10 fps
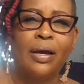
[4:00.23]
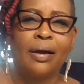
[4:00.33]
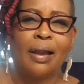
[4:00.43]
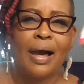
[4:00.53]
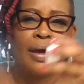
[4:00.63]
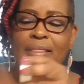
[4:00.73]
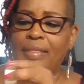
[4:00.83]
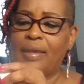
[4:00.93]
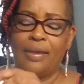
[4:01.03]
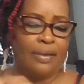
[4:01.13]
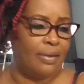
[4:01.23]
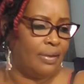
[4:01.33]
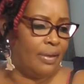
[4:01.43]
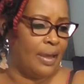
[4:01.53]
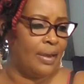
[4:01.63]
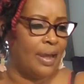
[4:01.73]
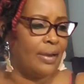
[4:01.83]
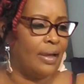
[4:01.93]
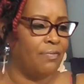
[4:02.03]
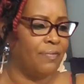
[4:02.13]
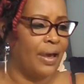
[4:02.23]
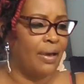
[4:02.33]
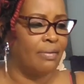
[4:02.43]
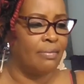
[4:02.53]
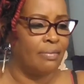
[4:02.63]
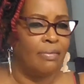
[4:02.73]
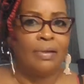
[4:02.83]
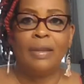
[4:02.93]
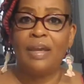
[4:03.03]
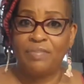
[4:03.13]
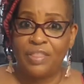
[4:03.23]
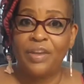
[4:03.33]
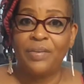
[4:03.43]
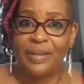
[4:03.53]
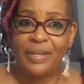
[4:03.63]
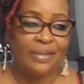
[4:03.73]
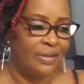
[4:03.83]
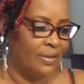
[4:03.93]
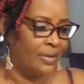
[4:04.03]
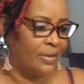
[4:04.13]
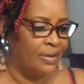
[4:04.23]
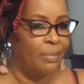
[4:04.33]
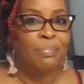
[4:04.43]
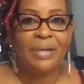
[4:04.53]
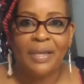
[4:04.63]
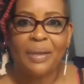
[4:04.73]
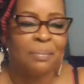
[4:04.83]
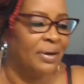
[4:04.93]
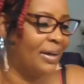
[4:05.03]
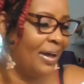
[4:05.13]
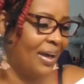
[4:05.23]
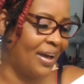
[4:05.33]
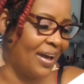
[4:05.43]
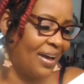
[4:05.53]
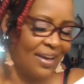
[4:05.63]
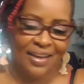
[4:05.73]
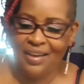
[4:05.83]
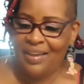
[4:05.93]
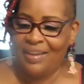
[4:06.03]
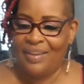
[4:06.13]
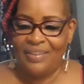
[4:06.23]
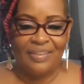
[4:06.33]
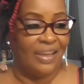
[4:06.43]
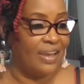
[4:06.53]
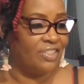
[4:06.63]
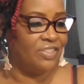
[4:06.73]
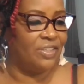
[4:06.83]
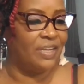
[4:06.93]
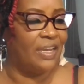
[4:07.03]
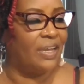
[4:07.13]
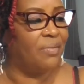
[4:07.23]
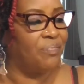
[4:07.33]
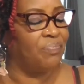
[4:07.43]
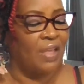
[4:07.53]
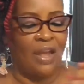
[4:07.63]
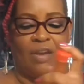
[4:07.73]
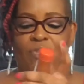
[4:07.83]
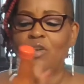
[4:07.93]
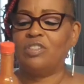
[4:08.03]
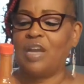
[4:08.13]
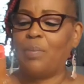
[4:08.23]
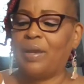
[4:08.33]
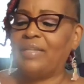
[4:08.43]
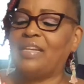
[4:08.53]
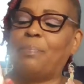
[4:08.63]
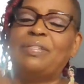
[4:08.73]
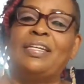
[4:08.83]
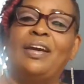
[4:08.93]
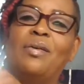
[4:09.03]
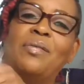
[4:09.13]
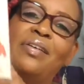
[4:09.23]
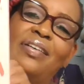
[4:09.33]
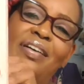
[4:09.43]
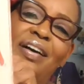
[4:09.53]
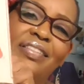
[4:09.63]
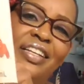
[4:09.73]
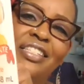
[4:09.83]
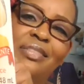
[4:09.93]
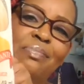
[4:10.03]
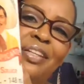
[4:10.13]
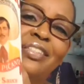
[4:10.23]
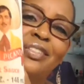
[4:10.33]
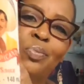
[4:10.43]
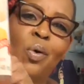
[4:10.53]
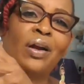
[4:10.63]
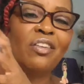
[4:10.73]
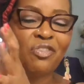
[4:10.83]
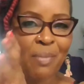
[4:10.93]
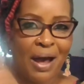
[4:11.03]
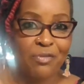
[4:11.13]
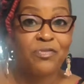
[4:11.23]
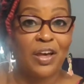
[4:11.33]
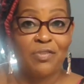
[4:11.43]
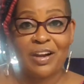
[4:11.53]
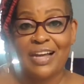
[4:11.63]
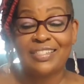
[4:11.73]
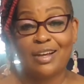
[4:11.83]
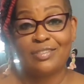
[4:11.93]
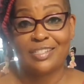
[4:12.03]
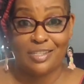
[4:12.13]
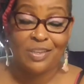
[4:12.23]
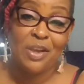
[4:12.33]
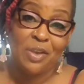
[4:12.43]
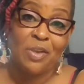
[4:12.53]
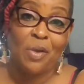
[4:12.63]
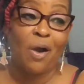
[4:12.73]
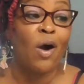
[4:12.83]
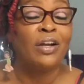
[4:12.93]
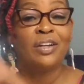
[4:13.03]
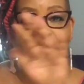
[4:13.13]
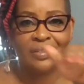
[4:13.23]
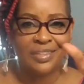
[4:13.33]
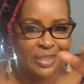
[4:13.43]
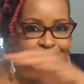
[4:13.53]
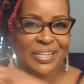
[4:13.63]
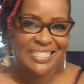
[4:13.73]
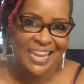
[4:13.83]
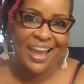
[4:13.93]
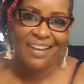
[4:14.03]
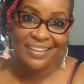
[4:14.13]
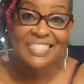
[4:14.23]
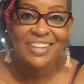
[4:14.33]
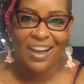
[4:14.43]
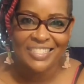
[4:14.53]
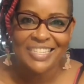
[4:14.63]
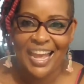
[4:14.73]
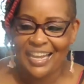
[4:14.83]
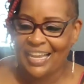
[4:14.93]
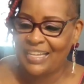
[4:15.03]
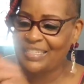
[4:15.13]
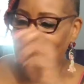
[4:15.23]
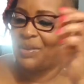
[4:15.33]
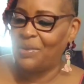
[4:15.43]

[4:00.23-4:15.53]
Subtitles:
o'clock, I think. And I left at 11:30 p.m. Yeah, I sure did. And of course, y'all, we got Tapatio. This is one of my favorite hot sauces. It's, you know, under Louisiana sauce, that is.